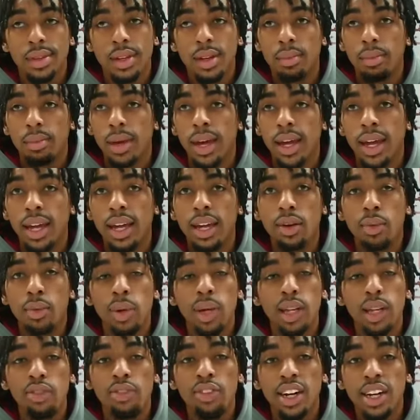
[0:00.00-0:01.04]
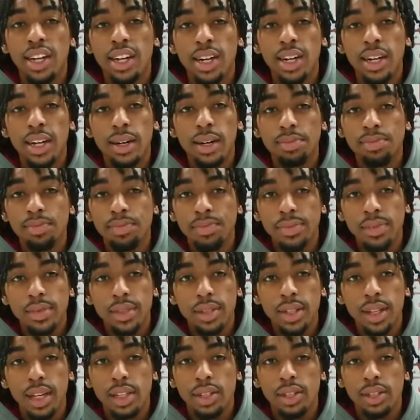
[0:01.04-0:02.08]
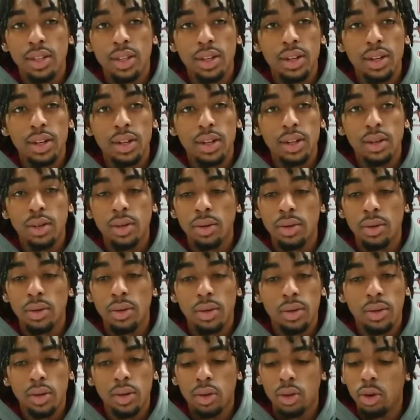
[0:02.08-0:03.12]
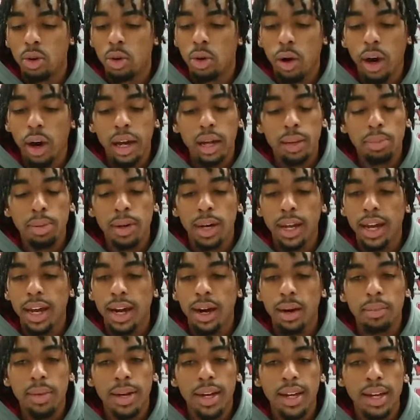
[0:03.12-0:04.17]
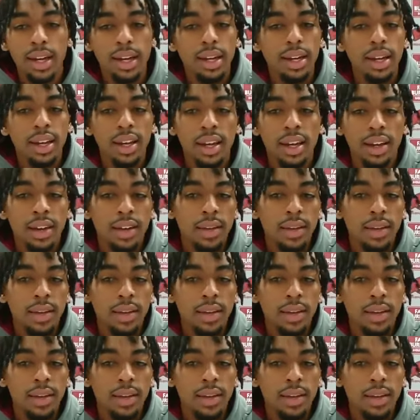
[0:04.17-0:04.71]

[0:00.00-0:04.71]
Man, he could really fill it up. He's a great player, man.